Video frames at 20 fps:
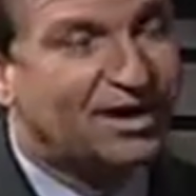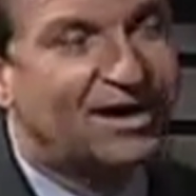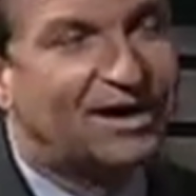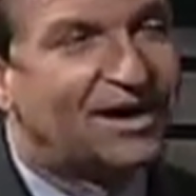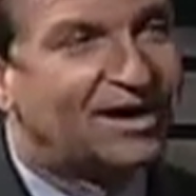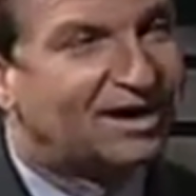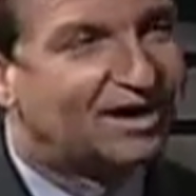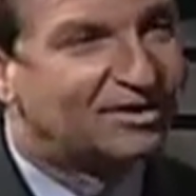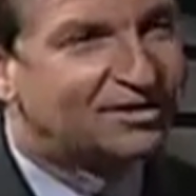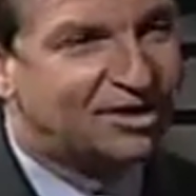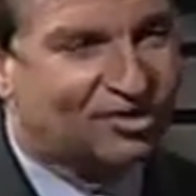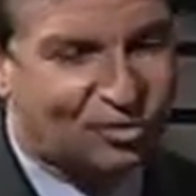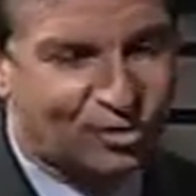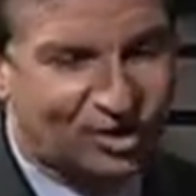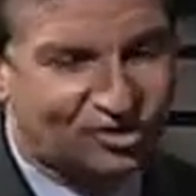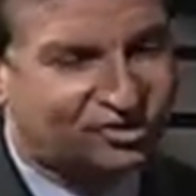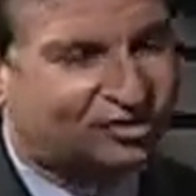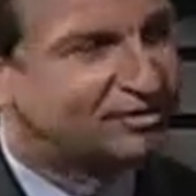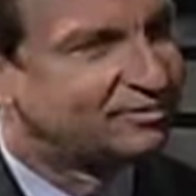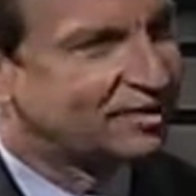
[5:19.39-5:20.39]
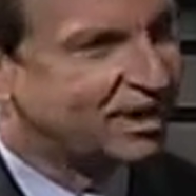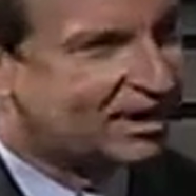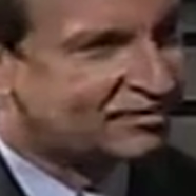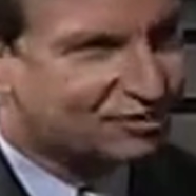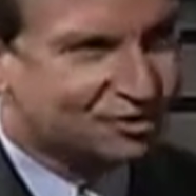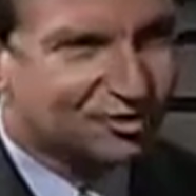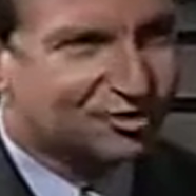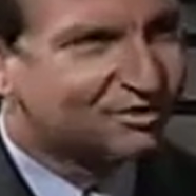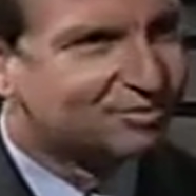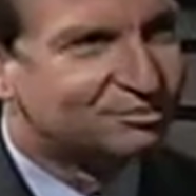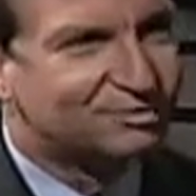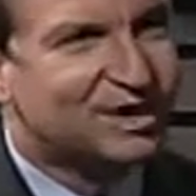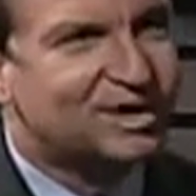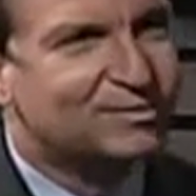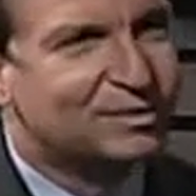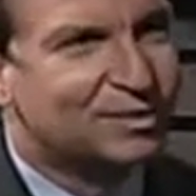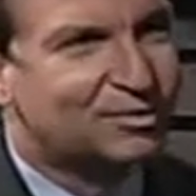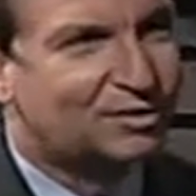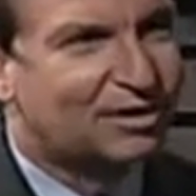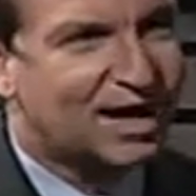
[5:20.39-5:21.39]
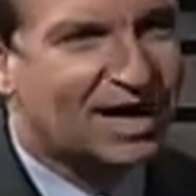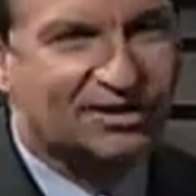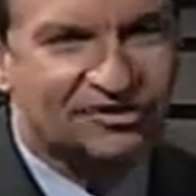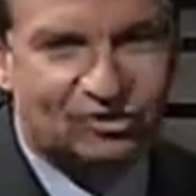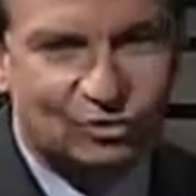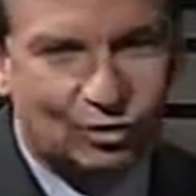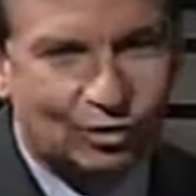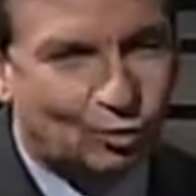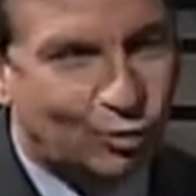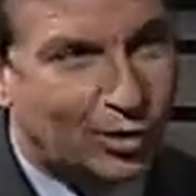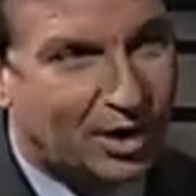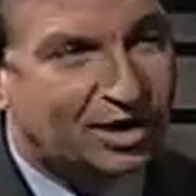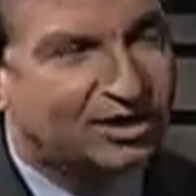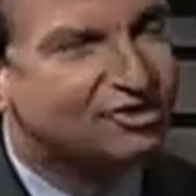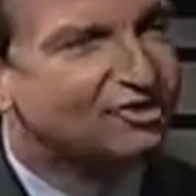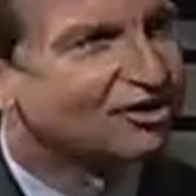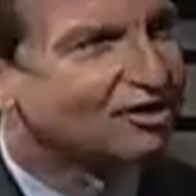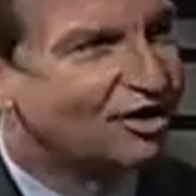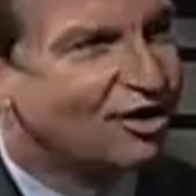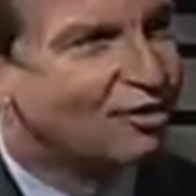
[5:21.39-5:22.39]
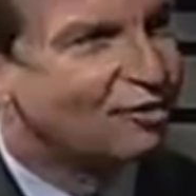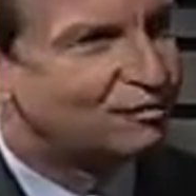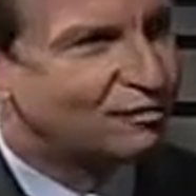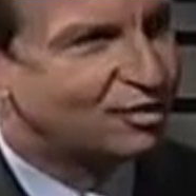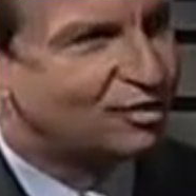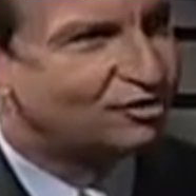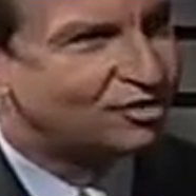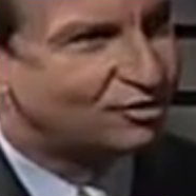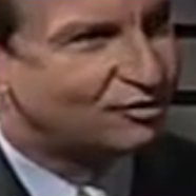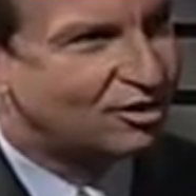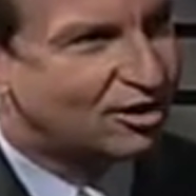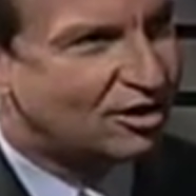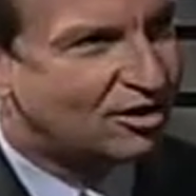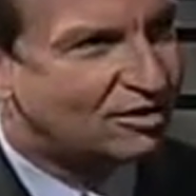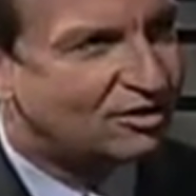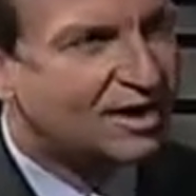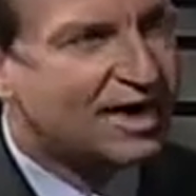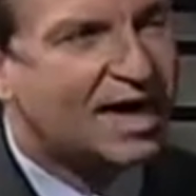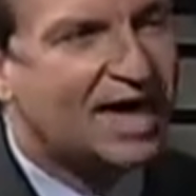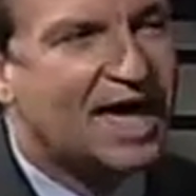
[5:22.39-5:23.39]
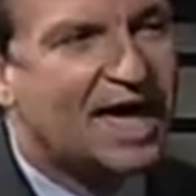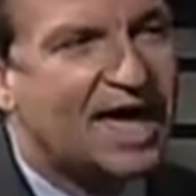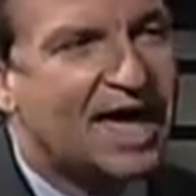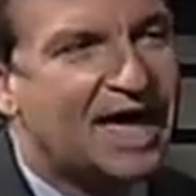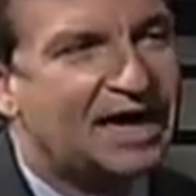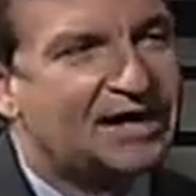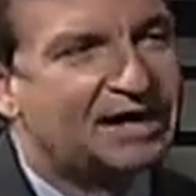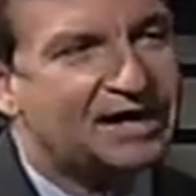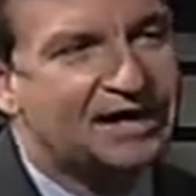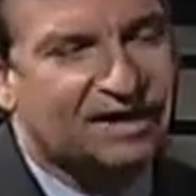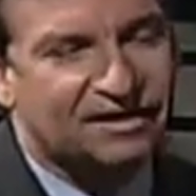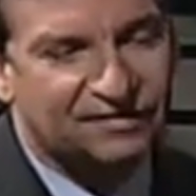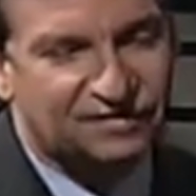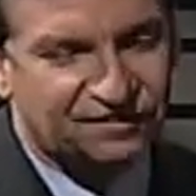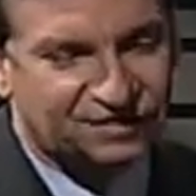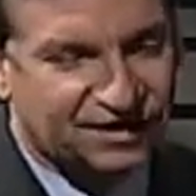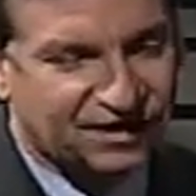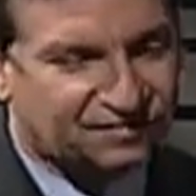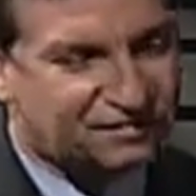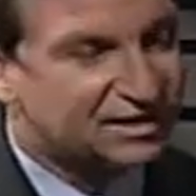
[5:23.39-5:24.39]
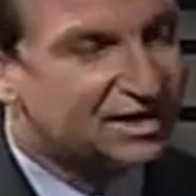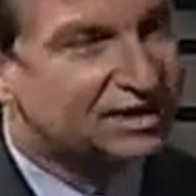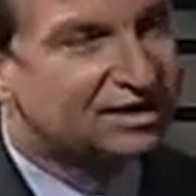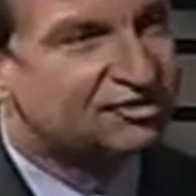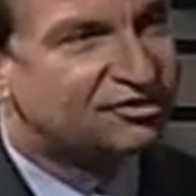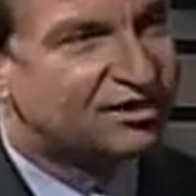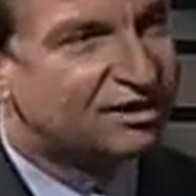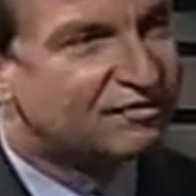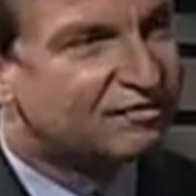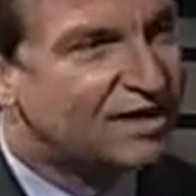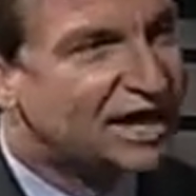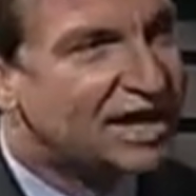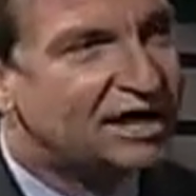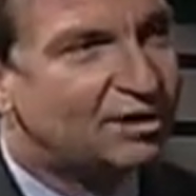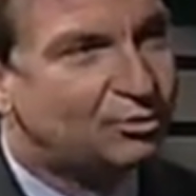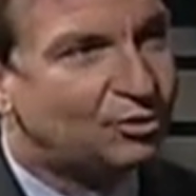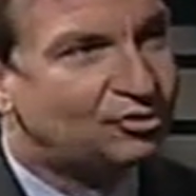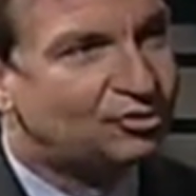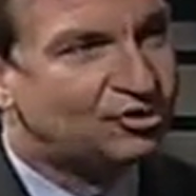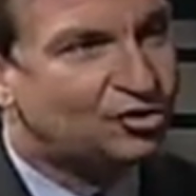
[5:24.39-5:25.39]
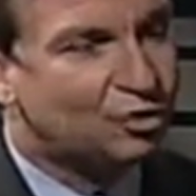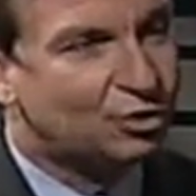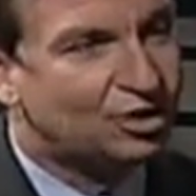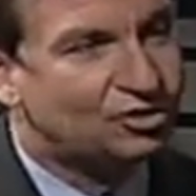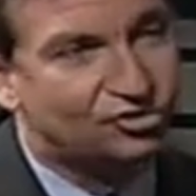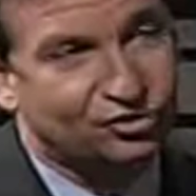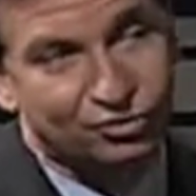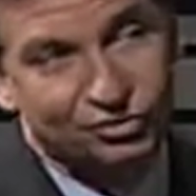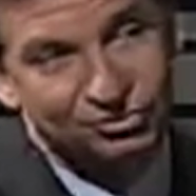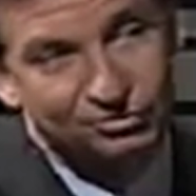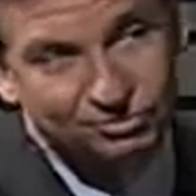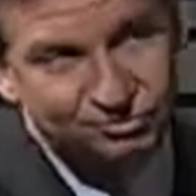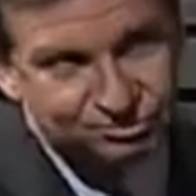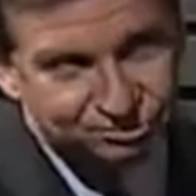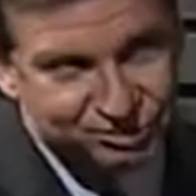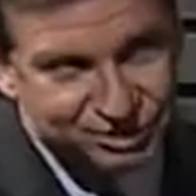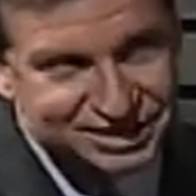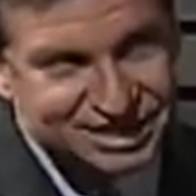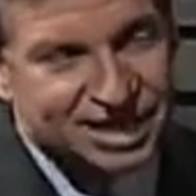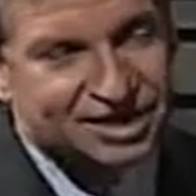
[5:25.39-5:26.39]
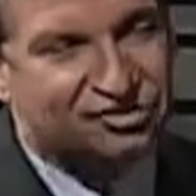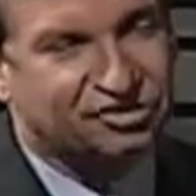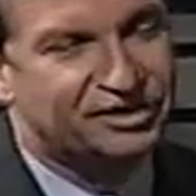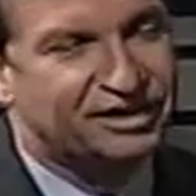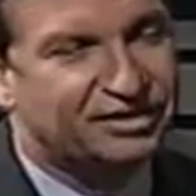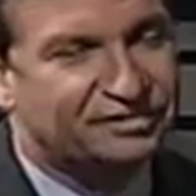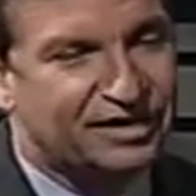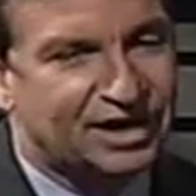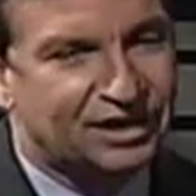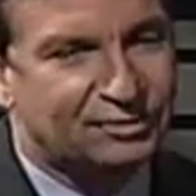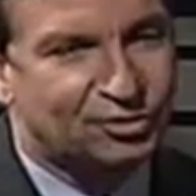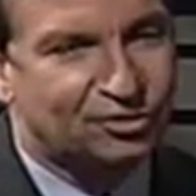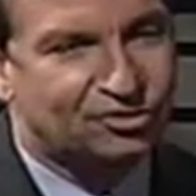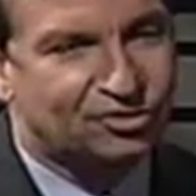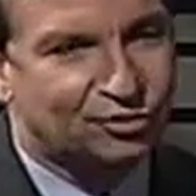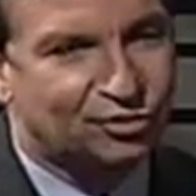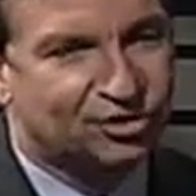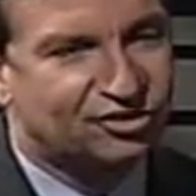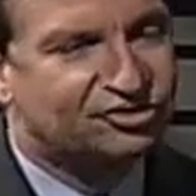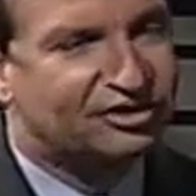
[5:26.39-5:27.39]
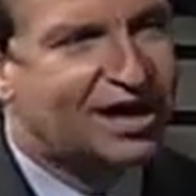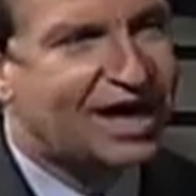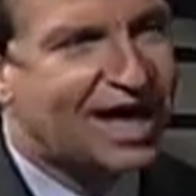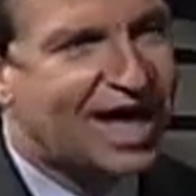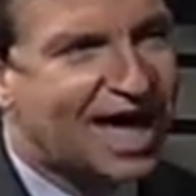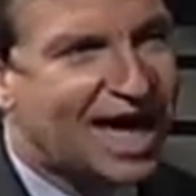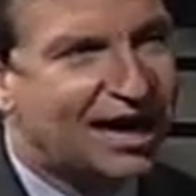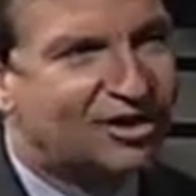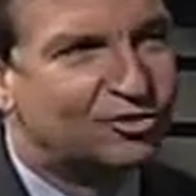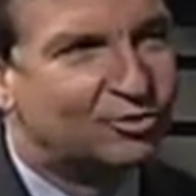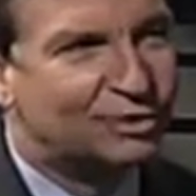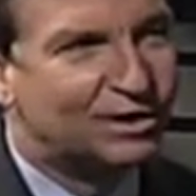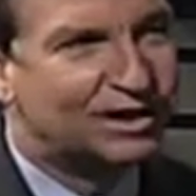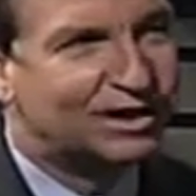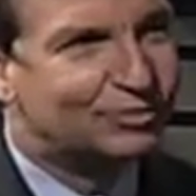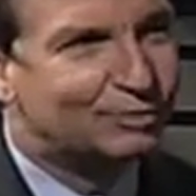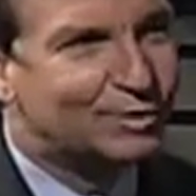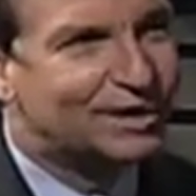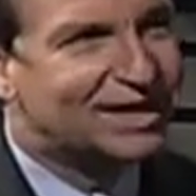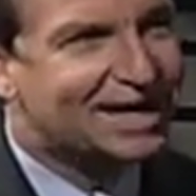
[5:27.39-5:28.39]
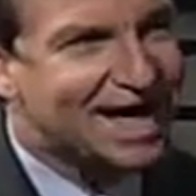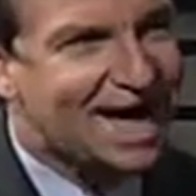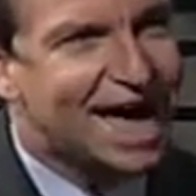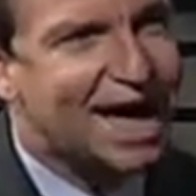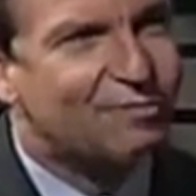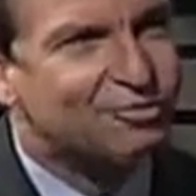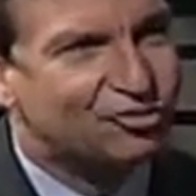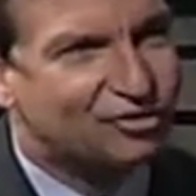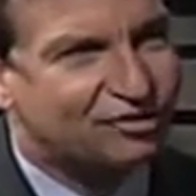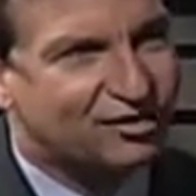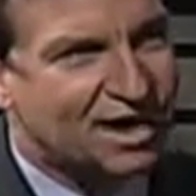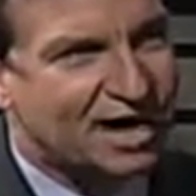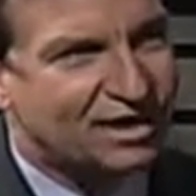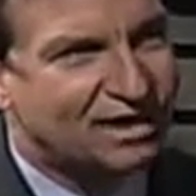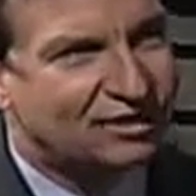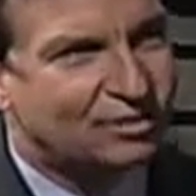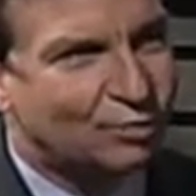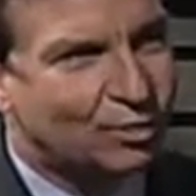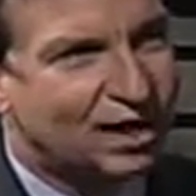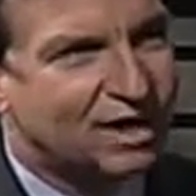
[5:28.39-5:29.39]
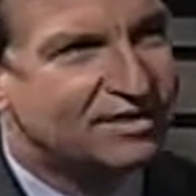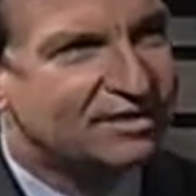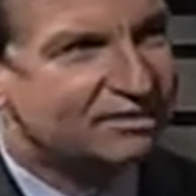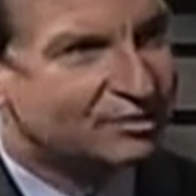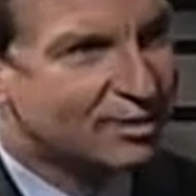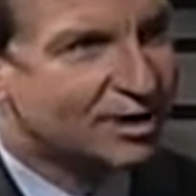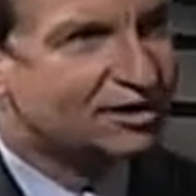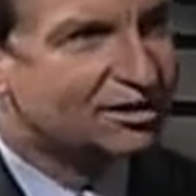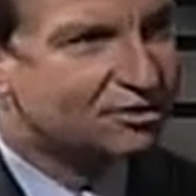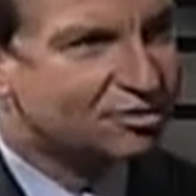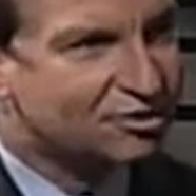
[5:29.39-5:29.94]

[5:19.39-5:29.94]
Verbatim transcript: Uh, a question I've heard many people ask, well, where does it go, first of all? And if, if it is available to us or potentially available to us, how do we, we capture that in a way to make it